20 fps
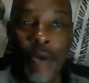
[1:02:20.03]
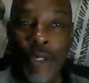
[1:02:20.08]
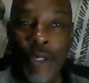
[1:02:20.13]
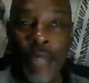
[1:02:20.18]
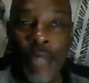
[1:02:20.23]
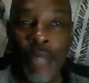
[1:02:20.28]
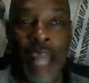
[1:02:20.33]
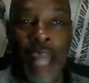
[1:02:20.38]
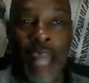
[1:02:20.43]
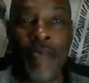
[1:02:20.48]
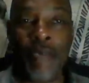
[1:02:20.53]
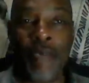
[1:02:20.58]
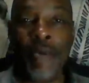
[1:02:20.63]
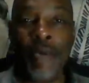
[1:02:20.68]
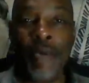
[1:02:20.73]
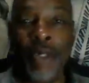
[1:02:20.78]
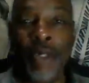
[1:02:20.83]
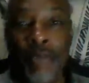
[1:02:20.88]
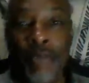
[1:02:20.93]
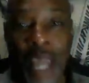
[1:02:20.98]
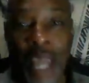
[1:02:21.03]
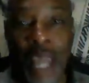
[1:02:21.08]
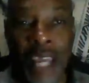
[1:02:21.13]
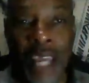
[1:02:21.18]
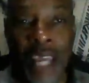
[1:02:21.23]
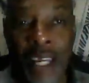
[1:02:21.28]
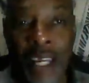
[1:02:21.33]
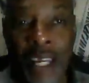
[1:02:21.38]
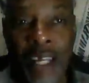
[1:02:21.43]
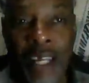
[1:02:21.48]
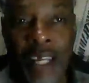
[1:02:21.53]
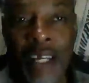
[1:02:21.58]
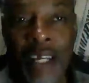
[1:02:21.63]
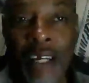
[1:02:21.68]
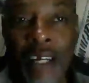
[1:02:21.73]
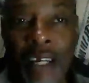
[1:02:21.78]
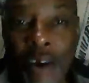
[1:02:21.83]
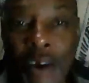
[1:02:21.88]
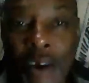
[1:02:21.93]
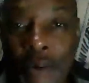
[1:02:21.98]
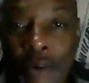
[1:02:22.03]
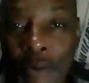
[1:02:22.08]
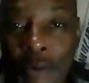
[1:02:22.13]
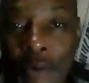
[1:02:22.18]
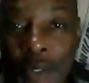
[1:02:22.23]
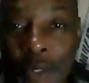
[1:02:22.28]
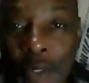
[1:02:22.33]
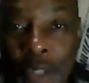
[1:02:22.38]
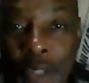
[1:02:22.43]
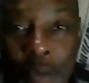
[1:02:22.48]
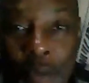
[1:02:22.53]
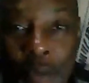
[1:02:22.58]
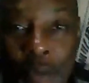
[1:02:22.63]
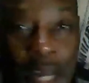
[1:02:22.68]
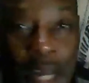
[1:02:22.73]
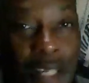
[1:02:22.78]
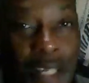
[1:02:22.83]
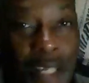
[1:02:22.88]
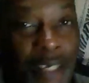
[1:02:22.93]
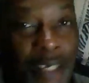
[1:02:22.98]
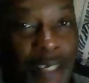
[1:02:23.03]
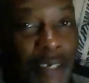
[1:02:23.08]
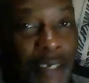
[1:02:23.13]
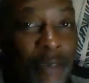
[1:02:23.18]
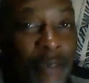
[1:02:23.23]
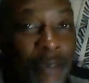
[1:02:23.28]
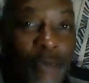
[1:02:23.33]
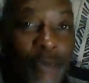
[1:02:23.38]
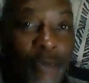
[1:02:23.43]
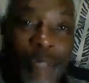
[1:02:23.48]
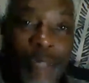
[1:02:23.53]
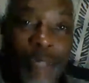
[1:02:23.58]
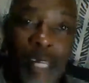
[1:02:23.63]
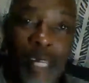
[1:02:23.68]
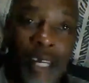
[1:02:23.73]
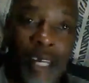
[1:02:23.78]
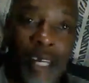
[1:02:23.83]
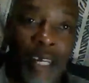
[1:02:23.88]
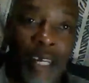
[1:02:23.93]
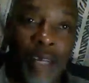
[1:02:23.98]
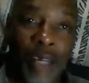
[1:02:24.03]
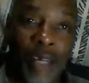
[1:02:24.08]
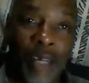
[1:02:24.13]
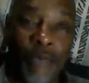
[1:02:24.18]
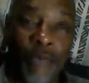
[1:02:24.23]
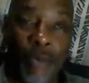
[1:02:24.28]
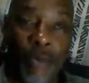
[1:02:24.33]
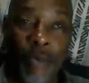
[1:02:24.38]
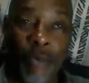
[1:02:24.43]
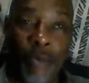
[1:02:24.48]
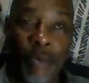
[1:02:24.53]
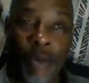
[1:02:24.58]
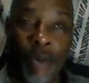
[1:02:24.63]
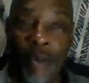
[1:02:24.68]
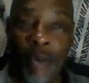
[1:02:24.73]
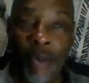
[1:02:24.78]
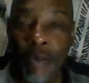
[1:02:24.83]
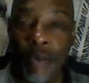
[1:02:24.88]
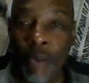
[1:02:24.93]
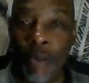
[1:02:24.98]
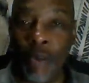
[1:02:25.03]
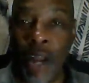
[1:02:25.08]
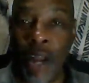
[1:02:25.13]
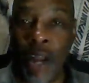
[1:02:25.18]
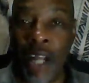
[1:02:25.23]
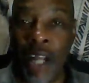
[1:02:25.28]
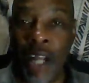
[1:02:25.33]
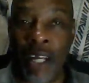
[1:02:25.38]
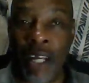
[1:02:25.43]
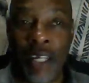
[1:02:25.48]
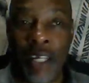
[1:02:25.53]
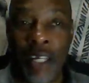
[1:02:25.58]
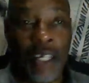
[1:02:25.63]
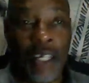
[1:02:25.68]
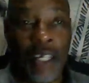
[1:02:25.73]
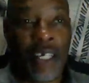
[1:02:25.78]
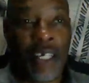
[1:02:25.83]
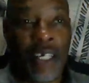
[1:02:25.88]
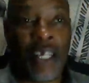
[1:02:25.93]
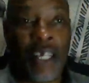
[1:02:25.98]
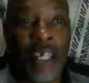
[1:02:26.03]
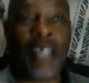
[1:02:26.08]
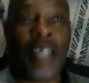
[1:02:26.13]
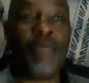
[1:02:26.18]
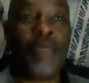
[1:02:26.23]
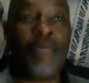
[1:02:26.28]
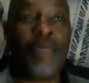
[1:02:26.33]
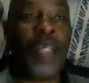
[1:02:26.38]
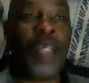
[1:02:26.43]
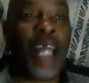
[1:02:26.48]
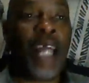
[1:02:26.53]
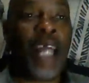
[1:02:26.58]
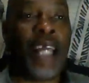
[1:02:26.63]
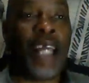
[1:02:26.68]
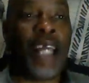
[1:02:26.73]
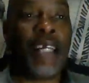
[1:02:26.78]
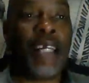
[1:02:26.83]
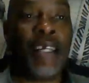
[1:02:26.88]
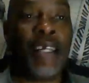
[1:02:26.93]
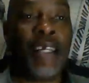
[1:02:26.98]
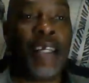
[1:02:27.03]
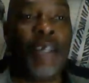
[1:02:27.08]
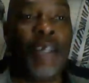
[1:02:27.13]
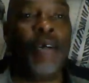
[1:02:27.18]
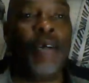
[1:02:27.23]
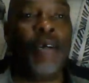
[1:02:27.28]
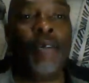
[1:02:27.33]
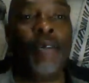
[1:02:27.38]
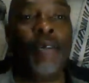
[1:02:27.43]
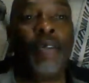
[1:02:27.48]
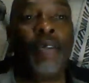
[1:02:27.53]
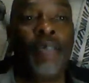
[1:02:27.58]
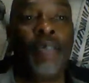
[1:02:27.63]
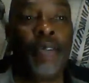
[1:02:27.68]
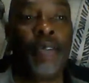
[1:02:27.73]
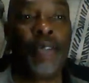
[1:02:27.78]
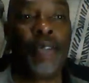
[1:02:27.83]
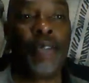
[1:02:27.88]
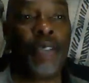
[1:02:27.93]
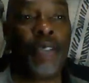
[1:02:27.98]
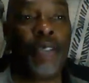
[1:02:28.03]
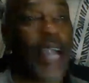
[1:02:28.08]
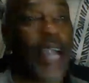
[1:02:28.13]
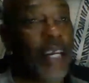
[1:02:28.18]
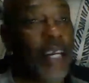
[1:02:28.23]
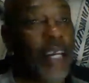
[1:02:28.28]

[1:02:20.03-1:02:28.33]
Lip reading: If it was me or if it was somebody from America, it'd be like, you got to go.